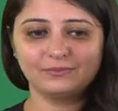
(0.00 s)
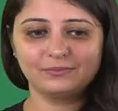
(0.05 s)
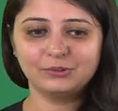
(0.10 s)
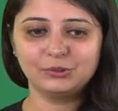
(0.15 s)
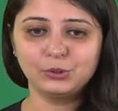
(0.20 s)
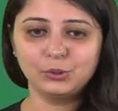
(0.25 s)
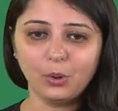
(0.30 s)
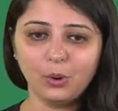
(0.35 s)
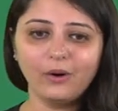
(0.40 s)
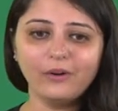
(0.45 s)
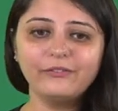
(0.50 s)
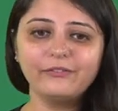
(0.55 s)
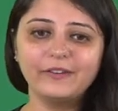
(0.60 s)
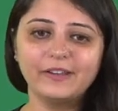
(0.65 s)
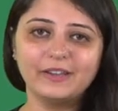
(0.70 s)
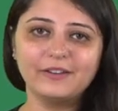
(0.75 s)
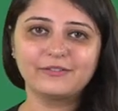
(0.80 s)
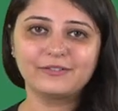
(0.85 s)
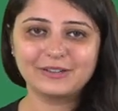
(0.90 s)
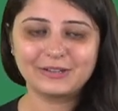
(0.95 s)
your
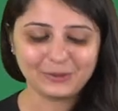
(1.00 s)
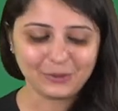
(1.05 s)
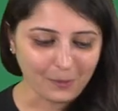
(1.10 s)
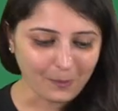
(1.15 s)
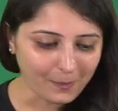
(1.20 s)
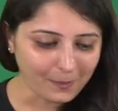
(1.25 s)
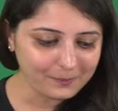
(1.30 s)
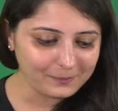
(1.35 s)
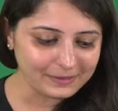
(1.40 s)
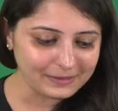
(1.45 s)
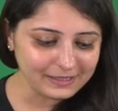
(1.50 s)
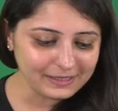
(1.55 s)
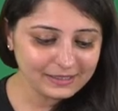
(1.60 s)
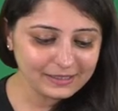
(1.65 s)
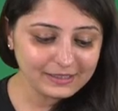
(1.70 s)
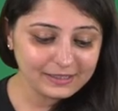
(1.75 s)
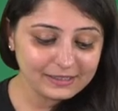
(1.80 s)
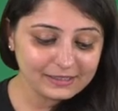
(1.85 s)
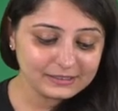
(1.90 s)
favorite hobby,